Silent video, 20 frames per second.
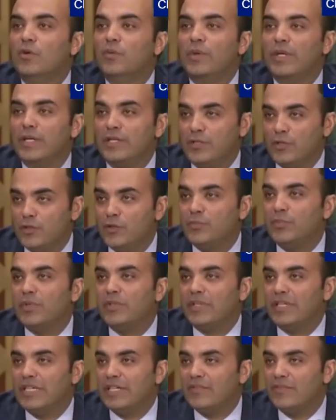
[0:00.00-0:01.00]
We do
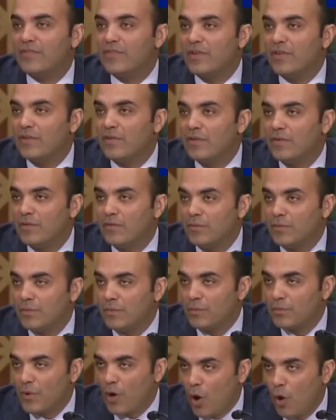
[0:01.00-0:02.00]
believe
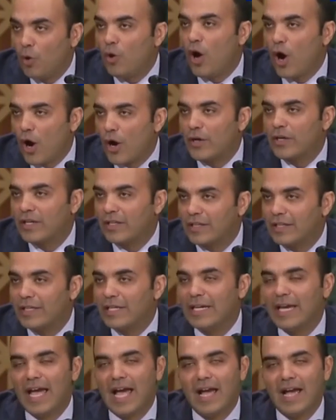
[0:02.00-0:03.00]

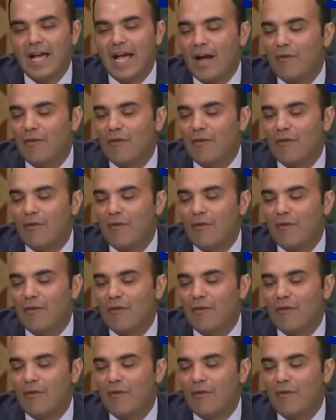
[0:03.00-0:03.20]
wholeheartedly